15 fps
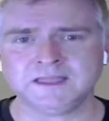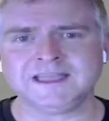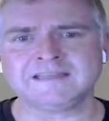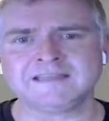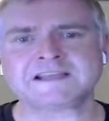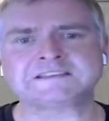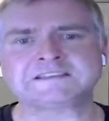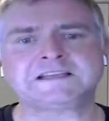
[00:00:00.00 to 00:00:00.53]

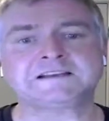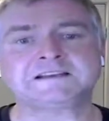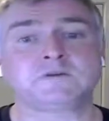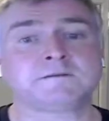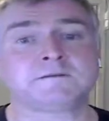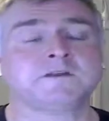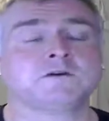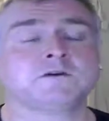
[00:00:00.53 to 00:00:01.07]
That said,
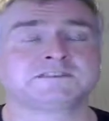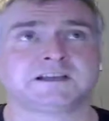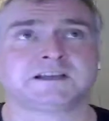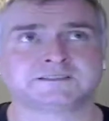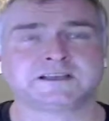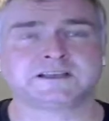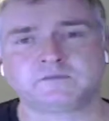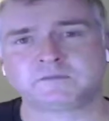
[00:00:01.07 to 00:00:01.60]
GraphQL
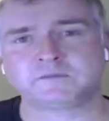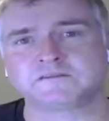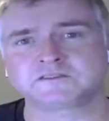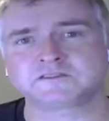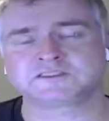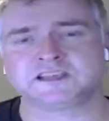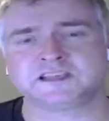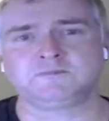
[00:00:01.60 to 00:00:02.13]
does have a bit of
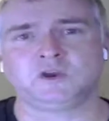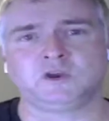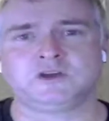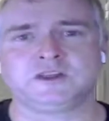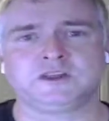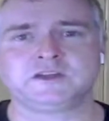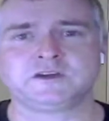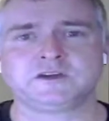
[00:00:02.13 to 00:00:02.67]
a steep
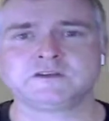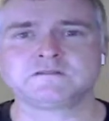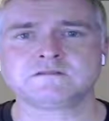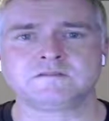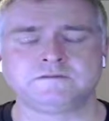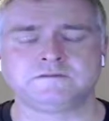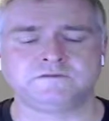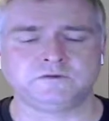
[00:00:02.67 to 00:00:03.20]
learning curve.
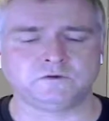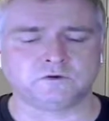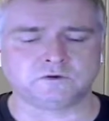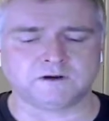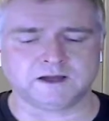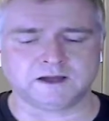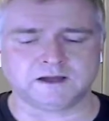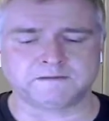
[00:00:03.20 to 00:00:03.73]
If
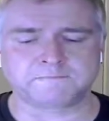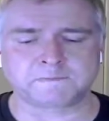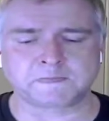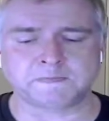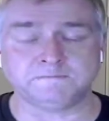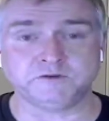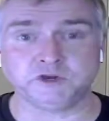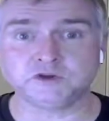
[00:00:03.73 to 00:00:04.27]
you're
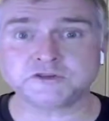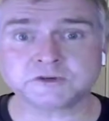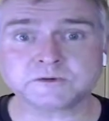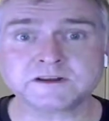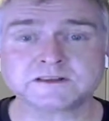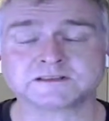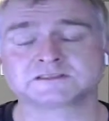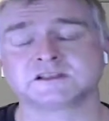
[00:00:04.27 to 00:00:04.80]
new to
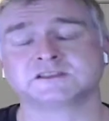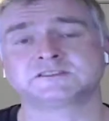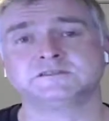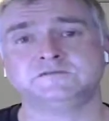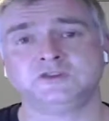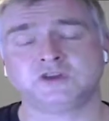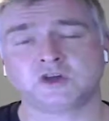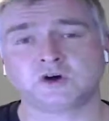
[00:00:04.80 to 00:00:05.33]
it, there's lots
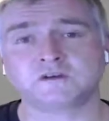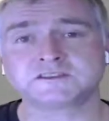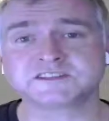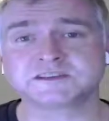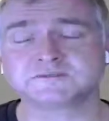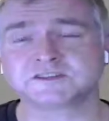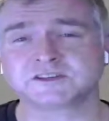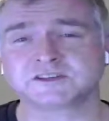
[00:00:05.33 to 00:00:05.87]
of new
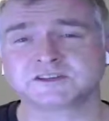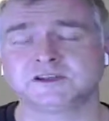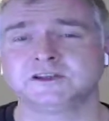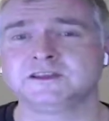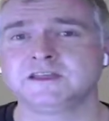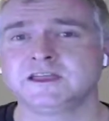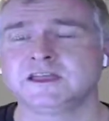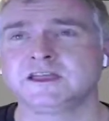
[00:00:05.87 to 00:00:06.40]
concepts to
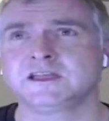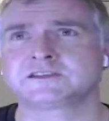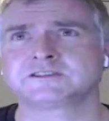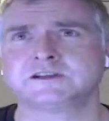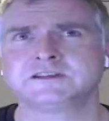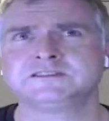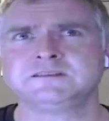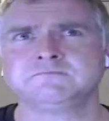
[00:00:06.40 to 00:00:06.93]
learn.
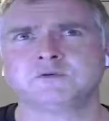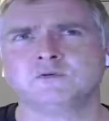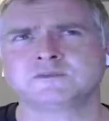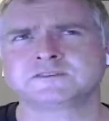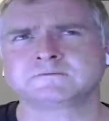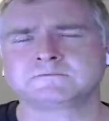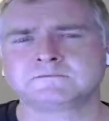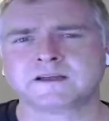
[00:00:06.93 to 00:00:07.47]
So it is
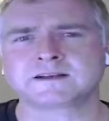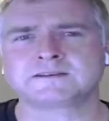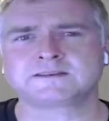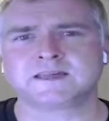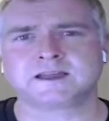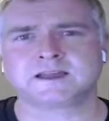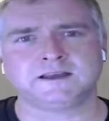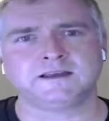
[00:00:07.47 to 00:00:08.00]
important to factor
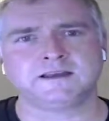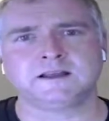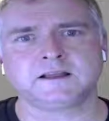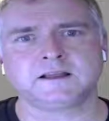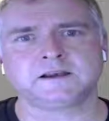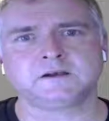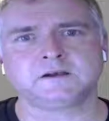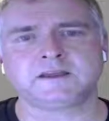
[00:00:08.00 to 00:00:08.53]
that in a
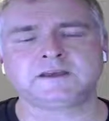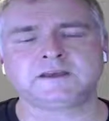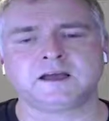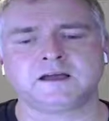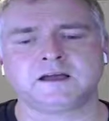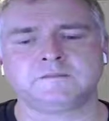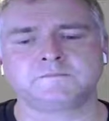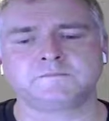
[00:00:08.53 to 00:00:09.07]
little bit
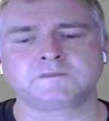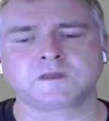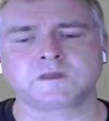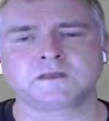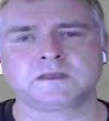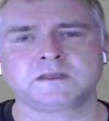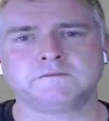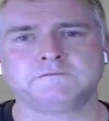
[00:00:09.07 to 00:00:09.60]

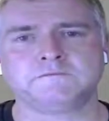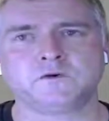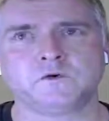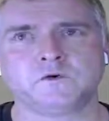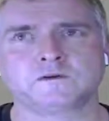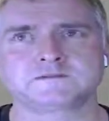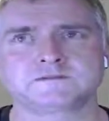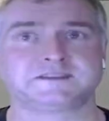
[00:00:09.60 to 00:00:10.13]
if
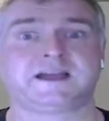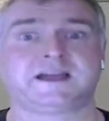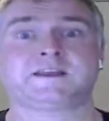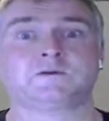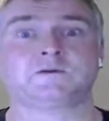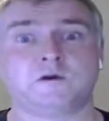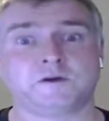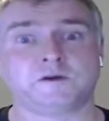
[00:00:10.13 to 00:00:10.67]
you're
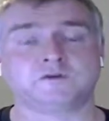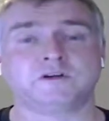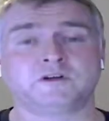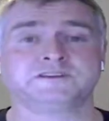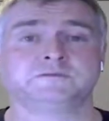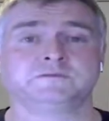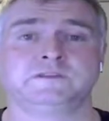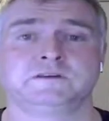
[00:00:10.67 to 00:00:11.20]
starting on a
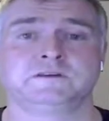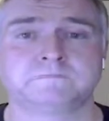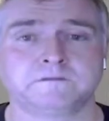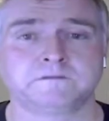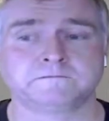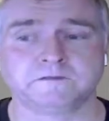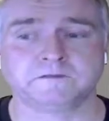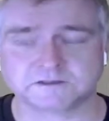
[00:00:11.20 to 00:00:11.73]
project with it
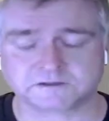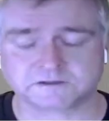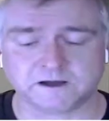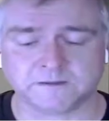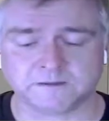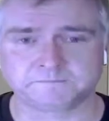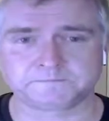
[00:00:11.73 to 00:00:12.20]
for the first time.